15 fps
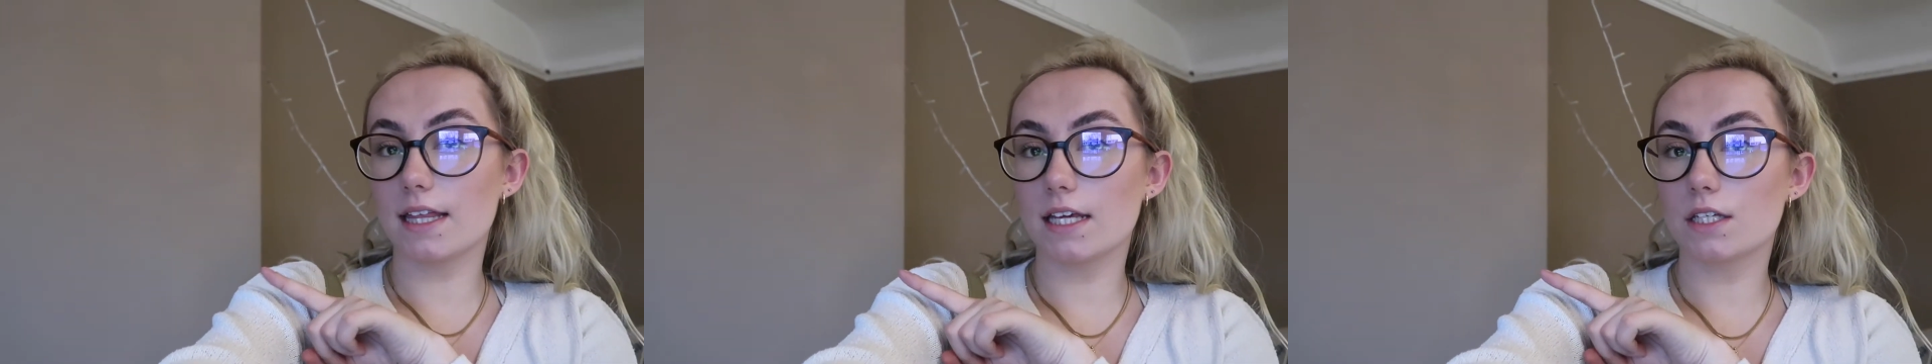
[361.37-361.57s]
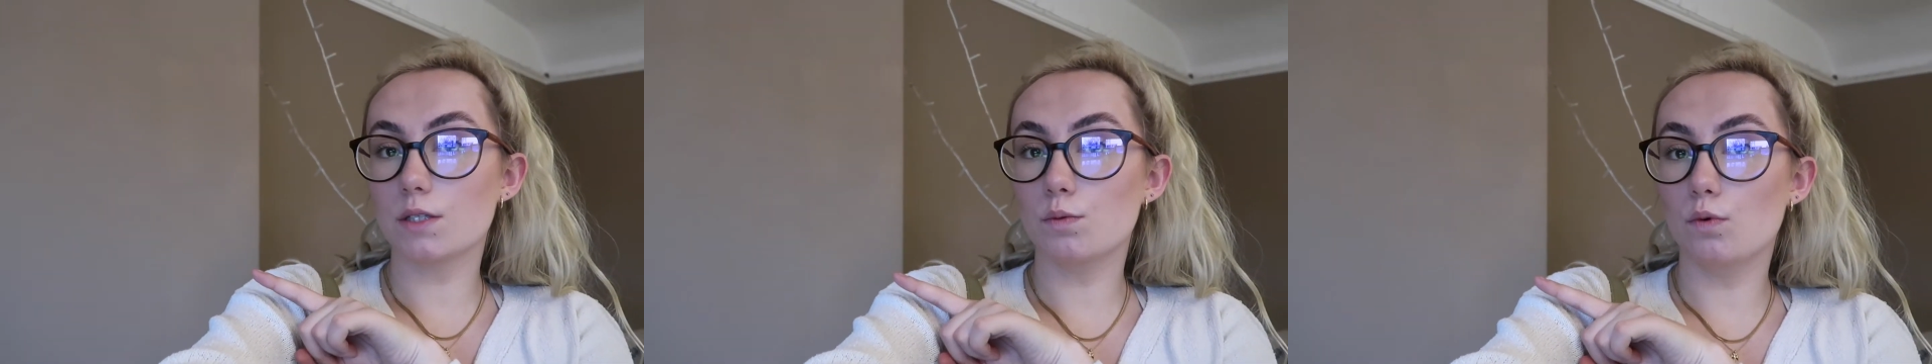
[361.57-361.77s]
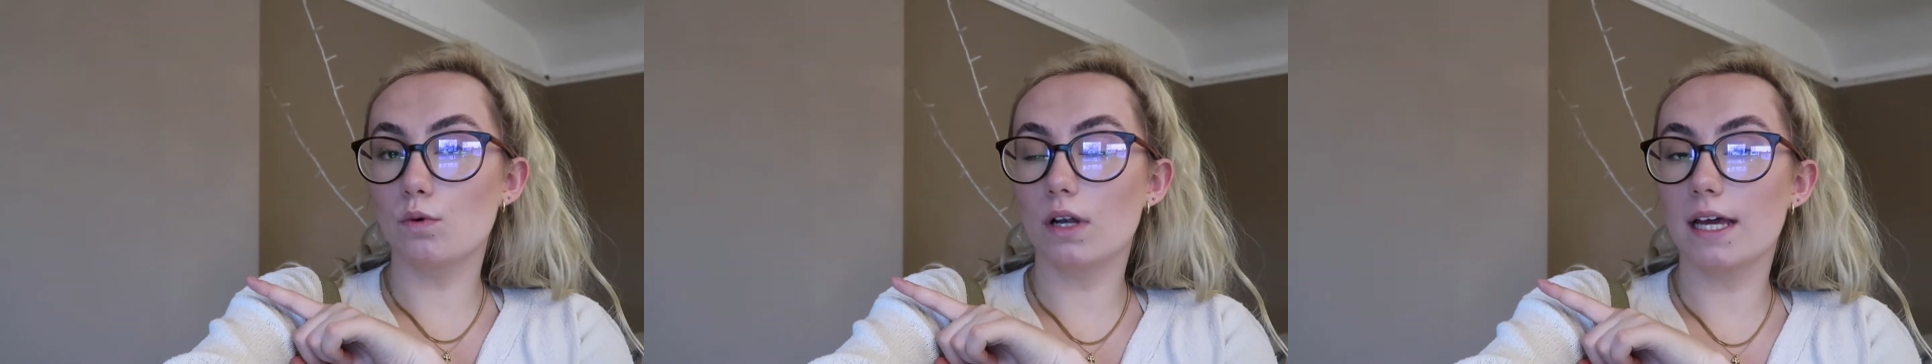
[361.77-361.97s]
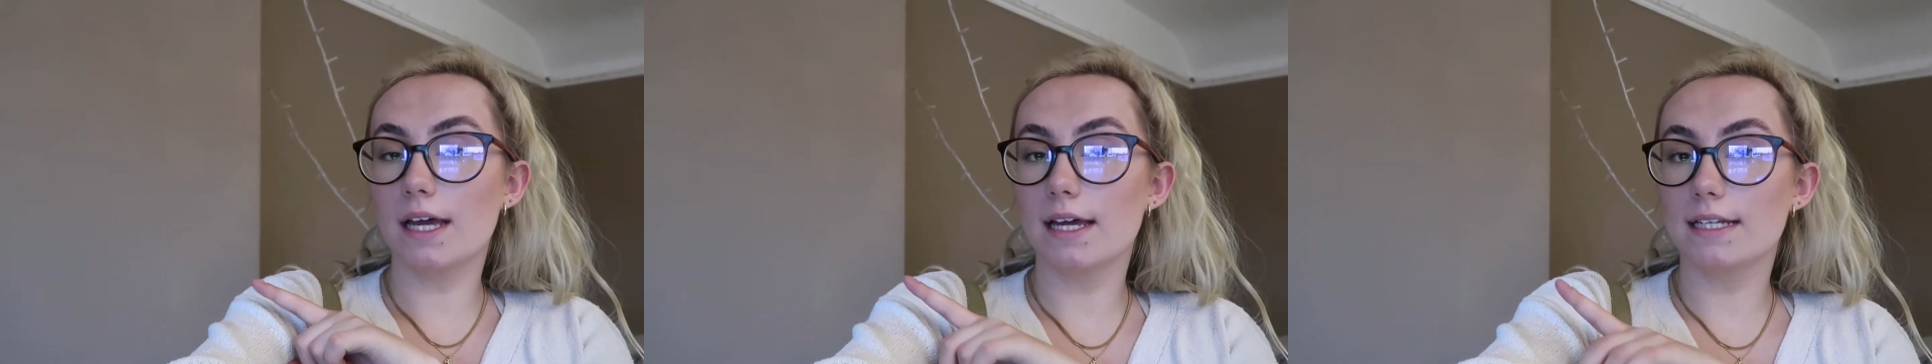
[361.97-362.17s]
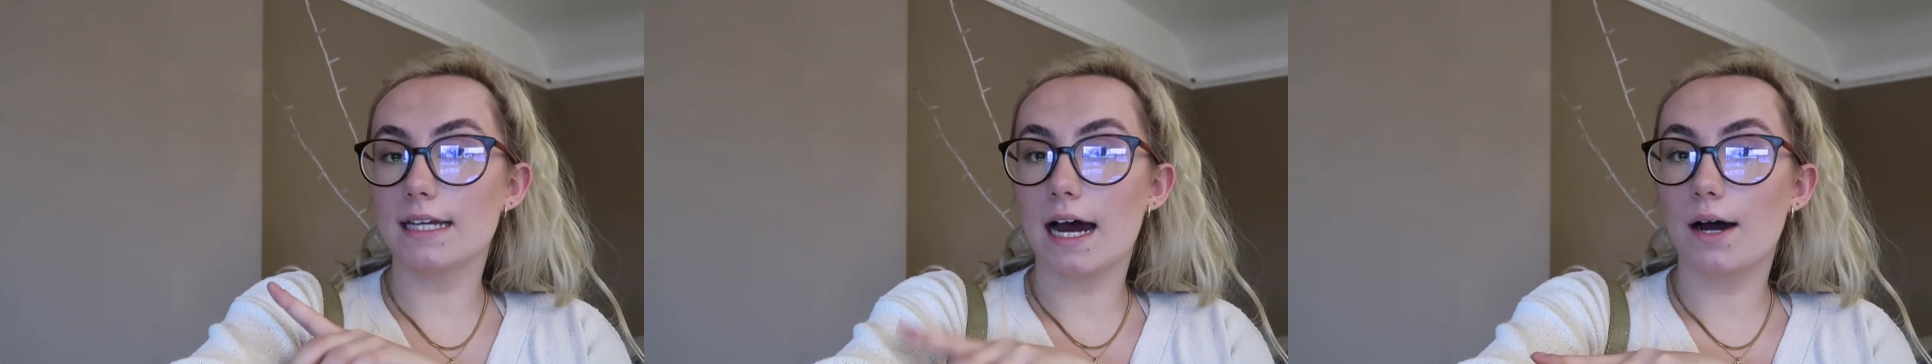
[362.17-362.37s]
this wall
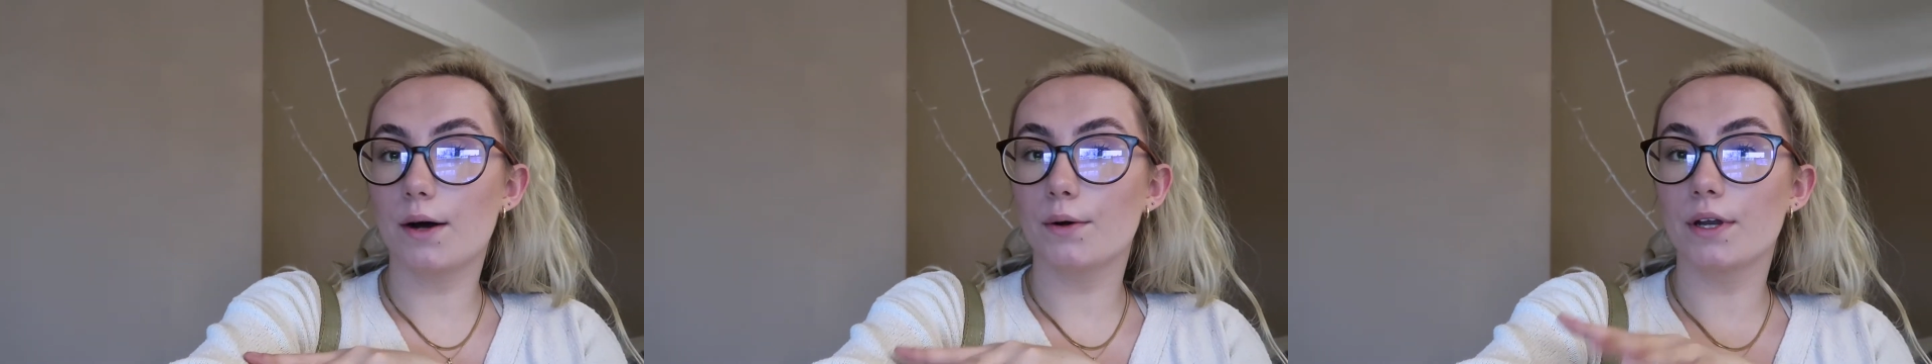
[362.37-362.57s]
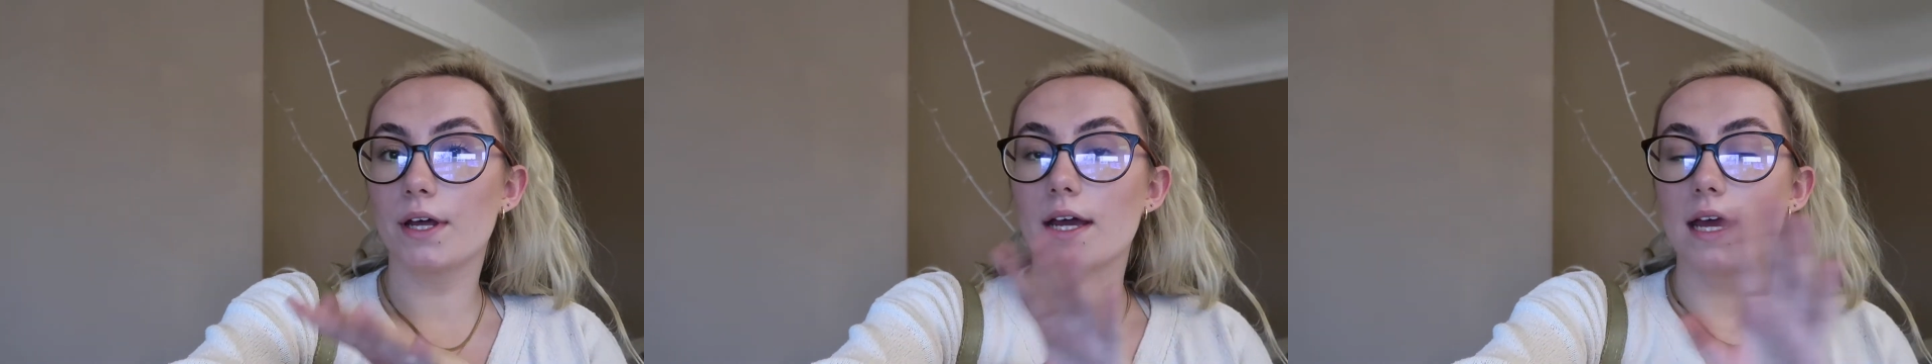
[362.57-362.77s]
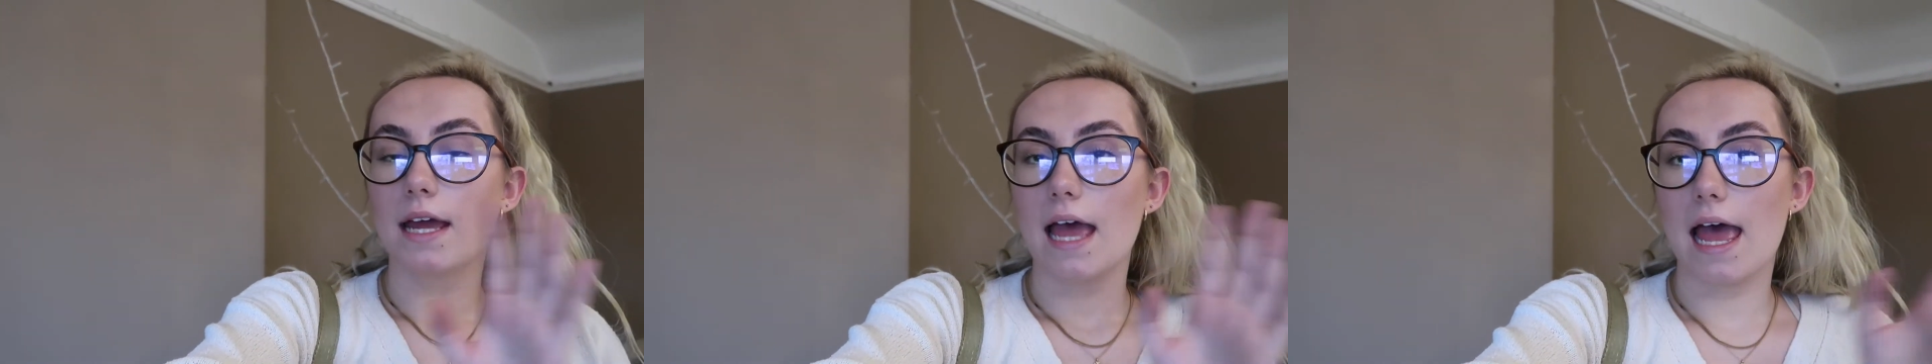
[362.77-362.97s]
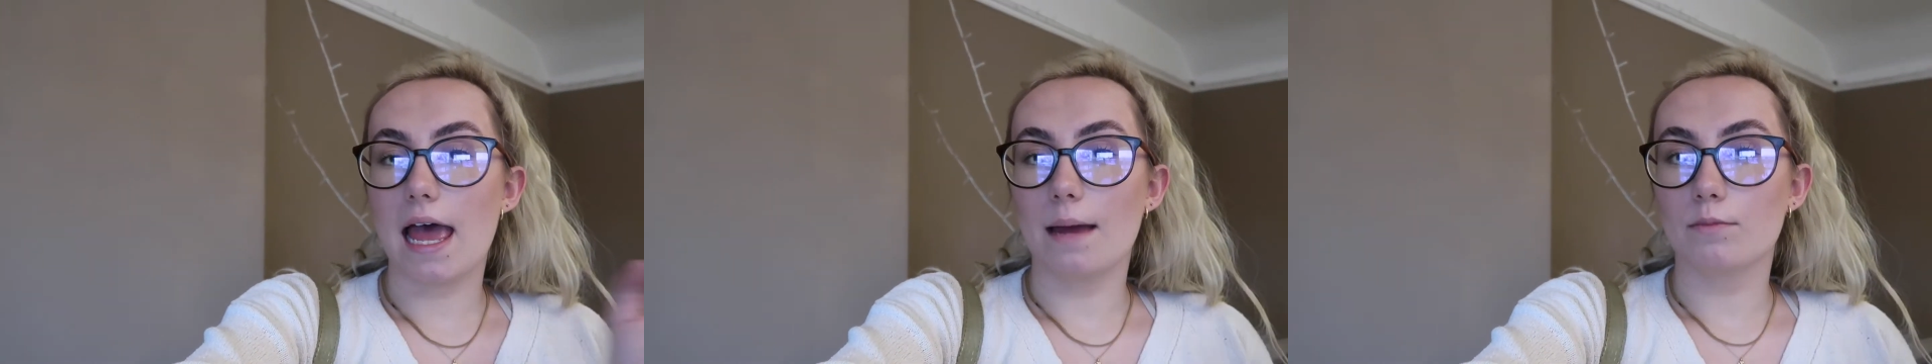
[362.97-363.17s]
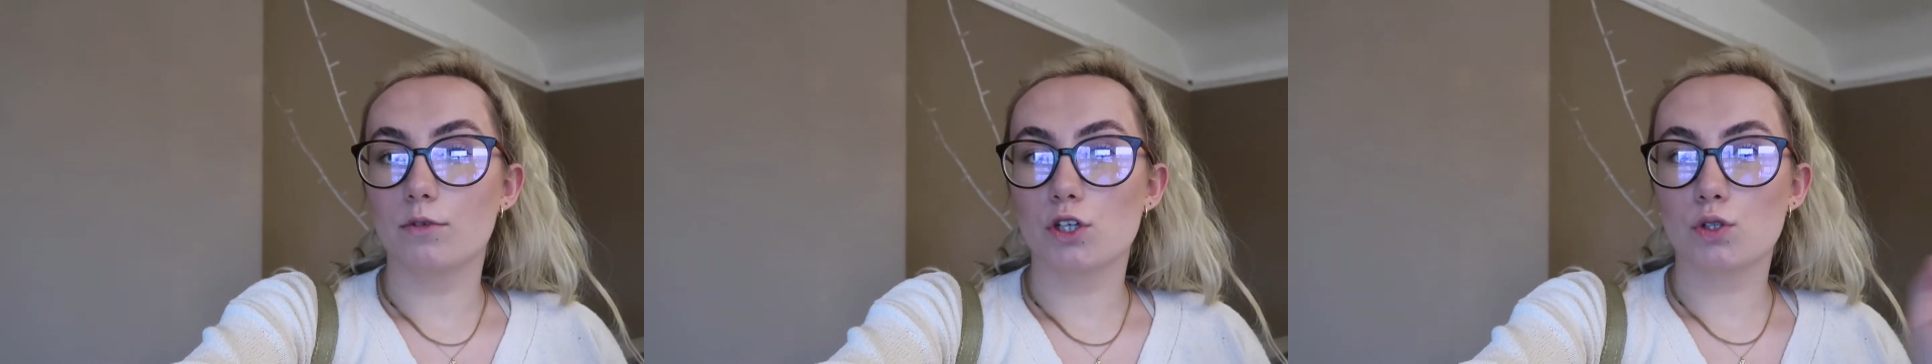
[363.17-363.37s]
here down
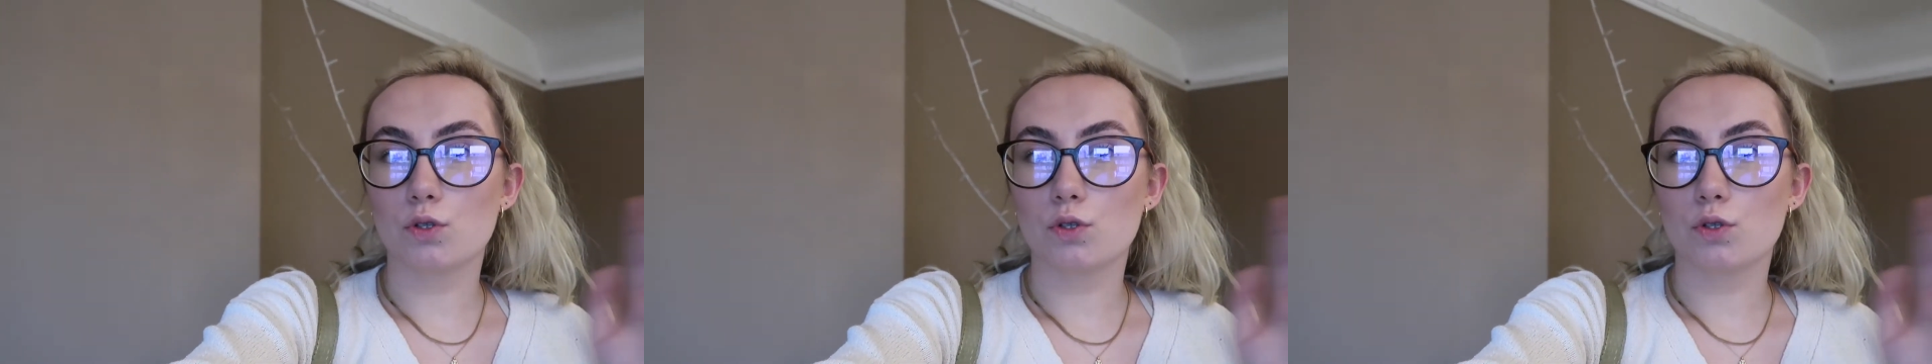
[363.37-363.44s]
and just